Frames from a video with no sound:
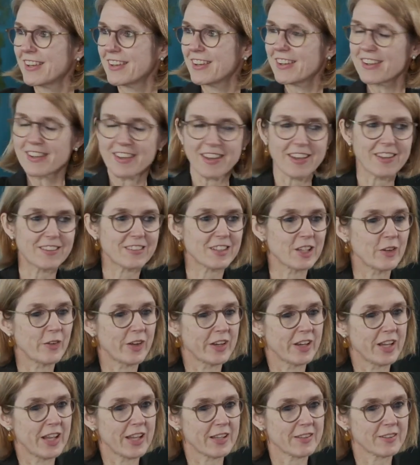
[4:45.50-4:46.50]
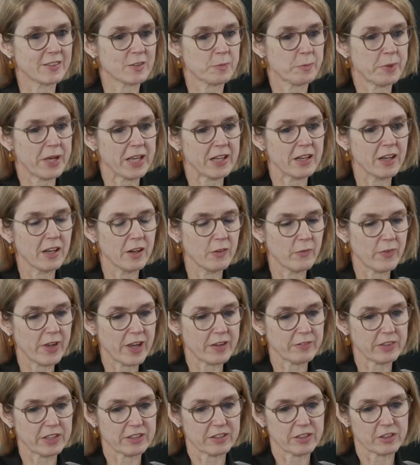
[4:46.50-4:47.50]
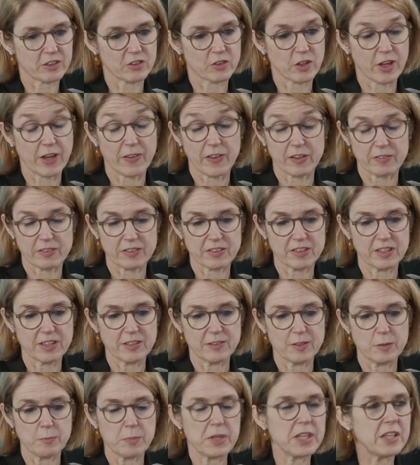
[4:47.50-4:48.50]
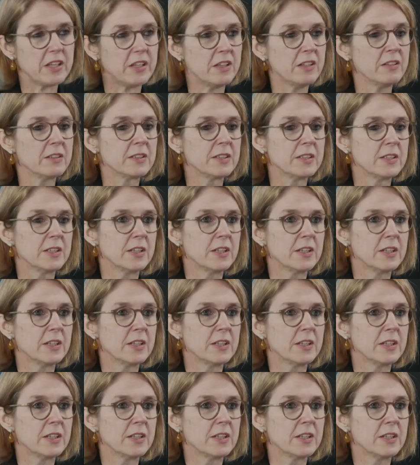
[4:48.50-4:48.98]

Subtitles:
guest, our next panel, where we sit together with the ECB.